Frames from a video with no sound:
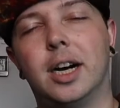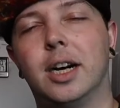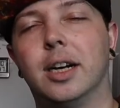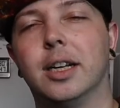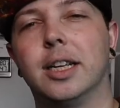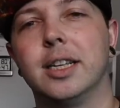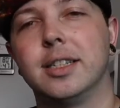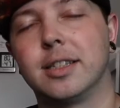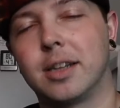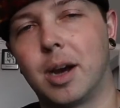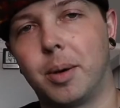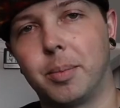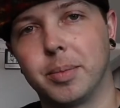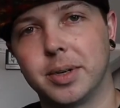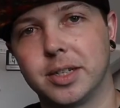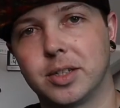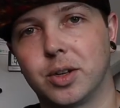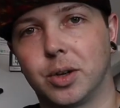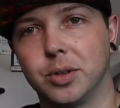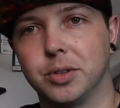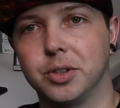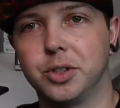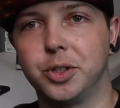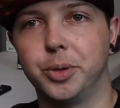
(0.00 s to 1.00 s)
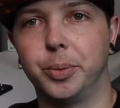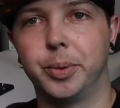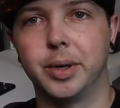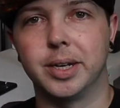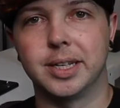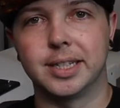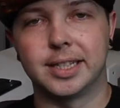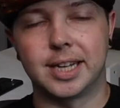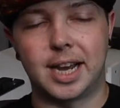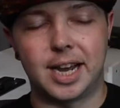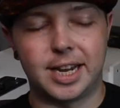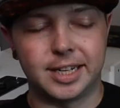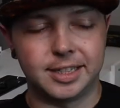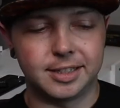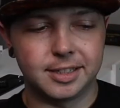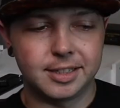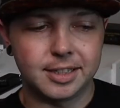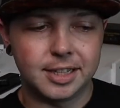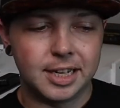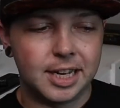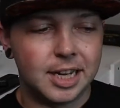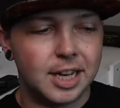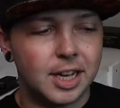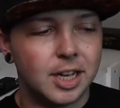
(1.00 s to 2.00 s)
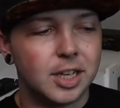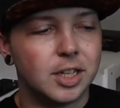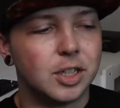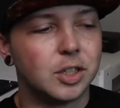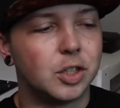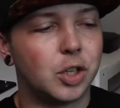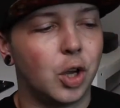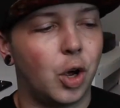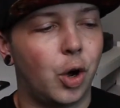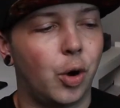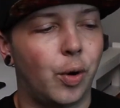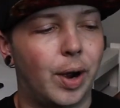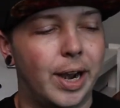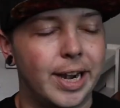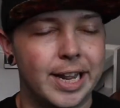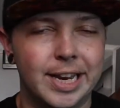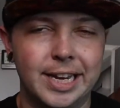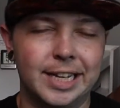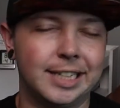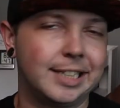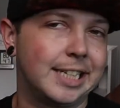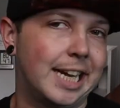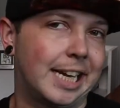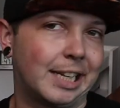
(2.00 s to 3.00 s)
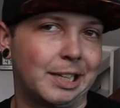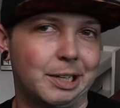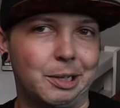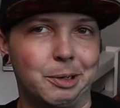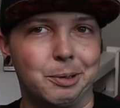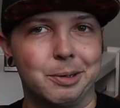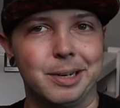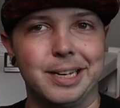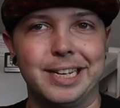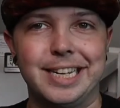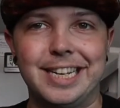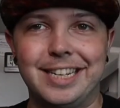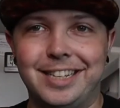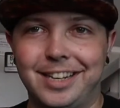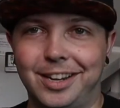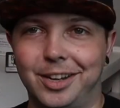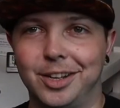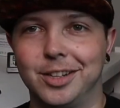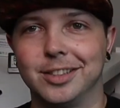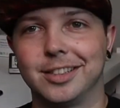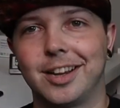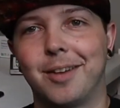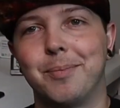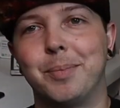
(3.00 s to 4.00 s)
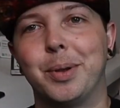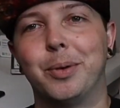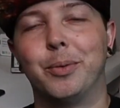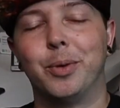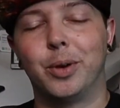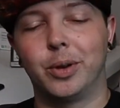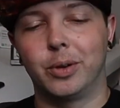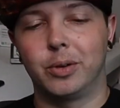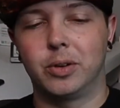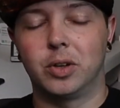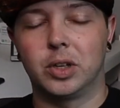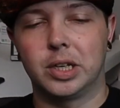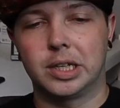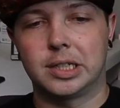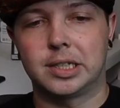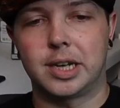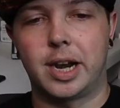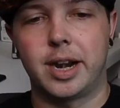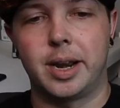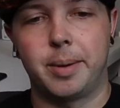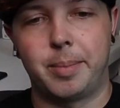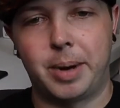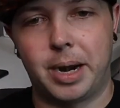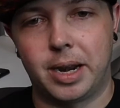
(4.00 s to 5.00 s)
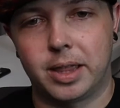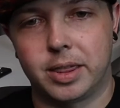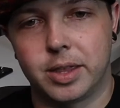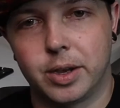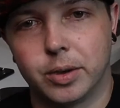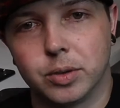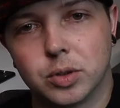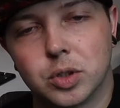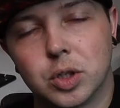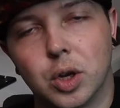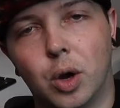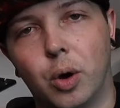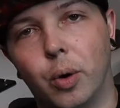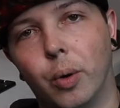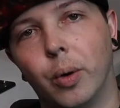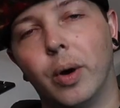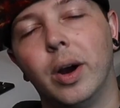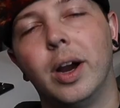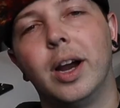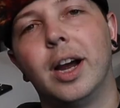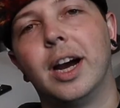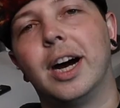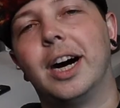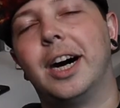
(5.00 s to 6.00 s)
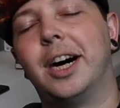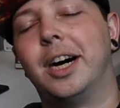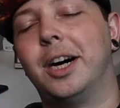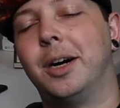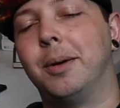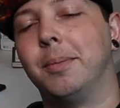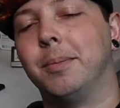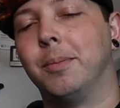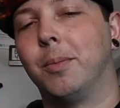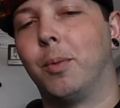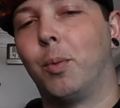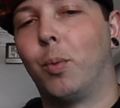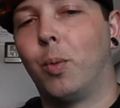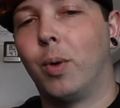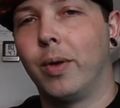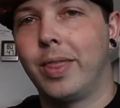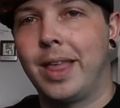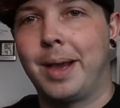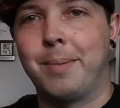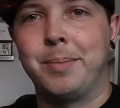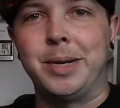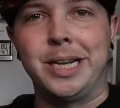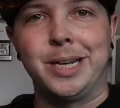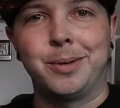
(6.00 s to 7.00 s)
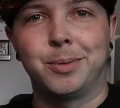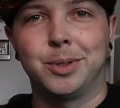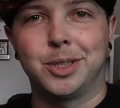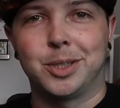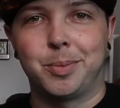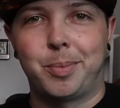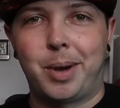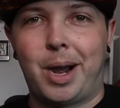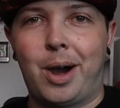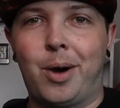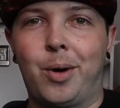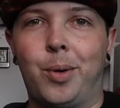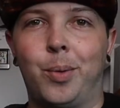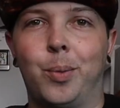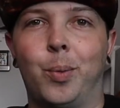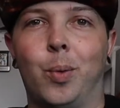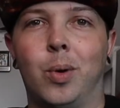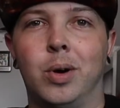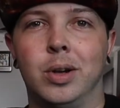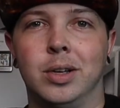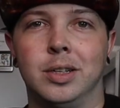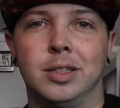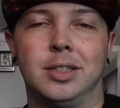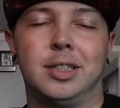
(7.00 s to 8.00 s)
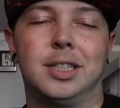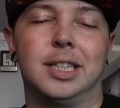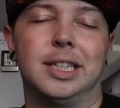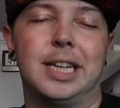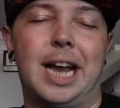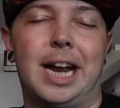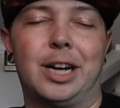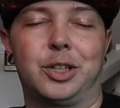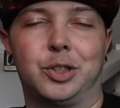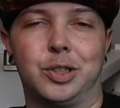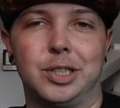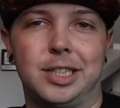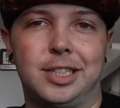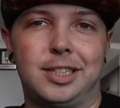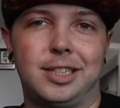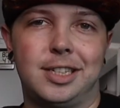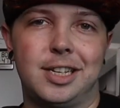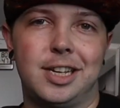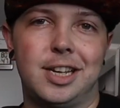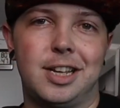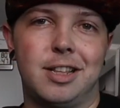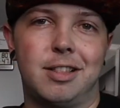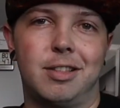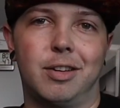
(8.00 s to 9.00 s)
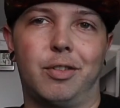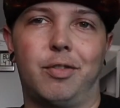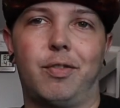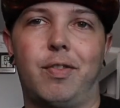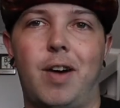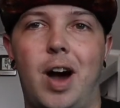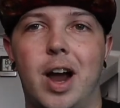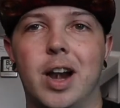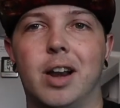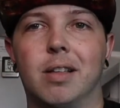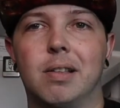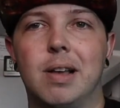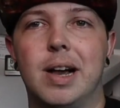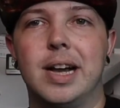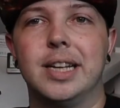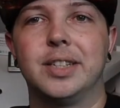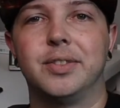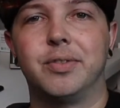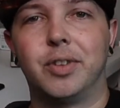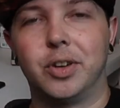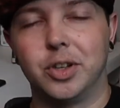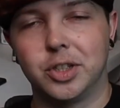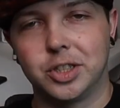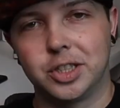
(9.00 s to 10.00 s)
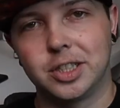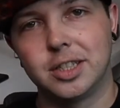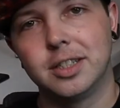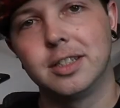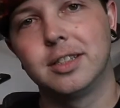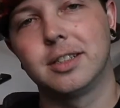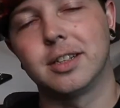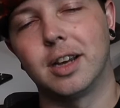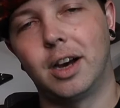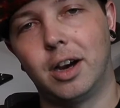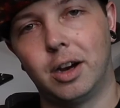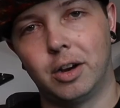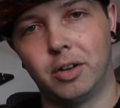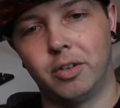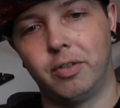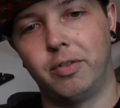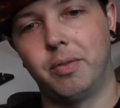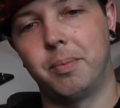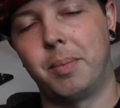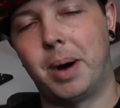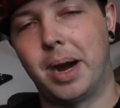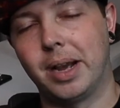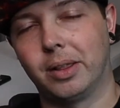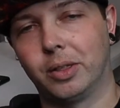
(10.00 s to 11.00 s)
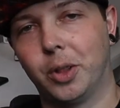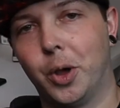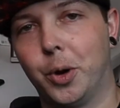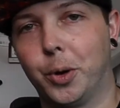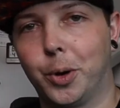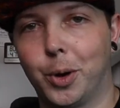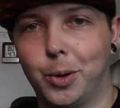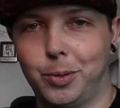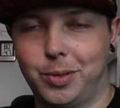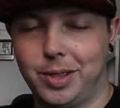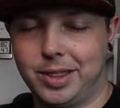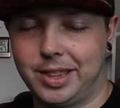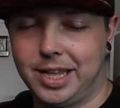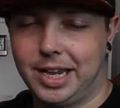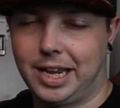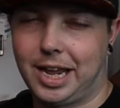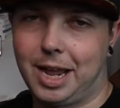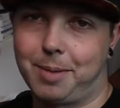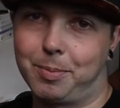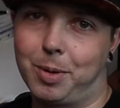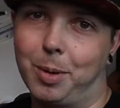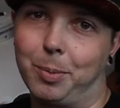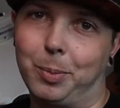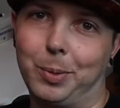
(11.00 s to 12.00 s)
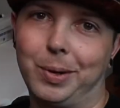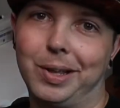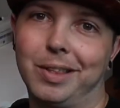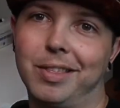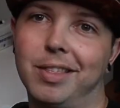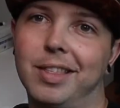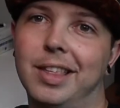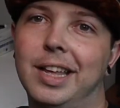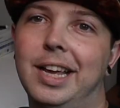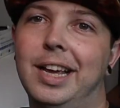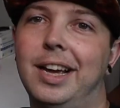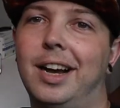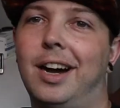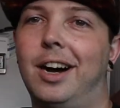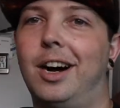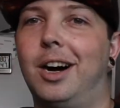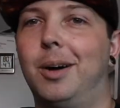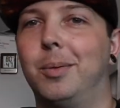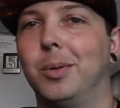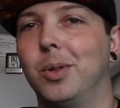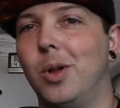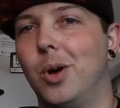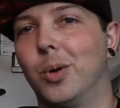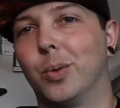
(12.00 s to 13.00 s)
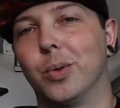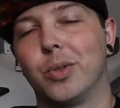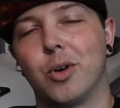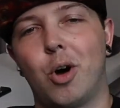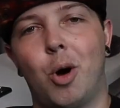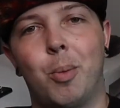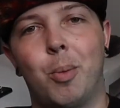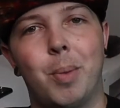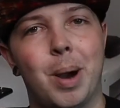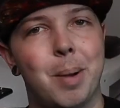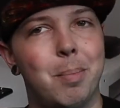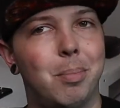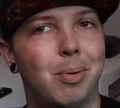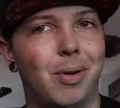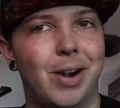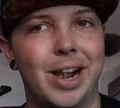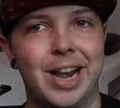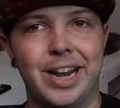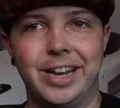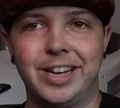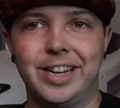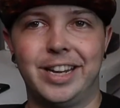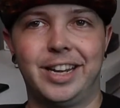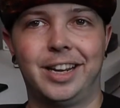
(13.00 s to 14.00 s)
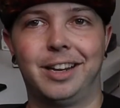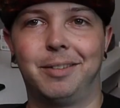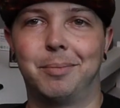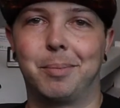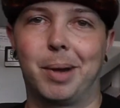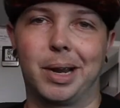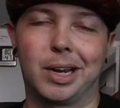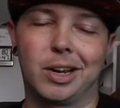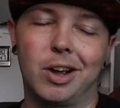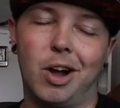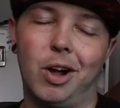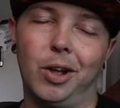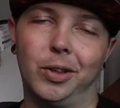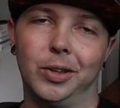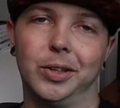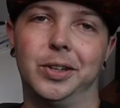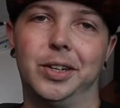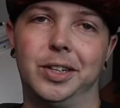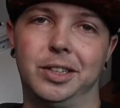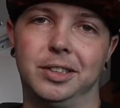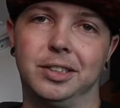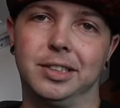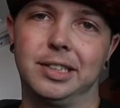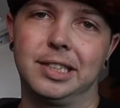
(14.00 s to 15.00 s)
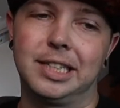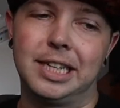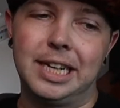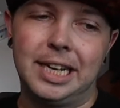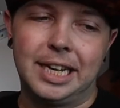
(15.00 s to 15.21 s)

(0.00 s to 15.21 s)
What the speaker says: His company is called Stewart Designs. So I didn't exactly go into details. I've been really excited about it though. So what that meeting was about was to actually see the finalized versions of my logo that they came up with, along with all my branding, my colors.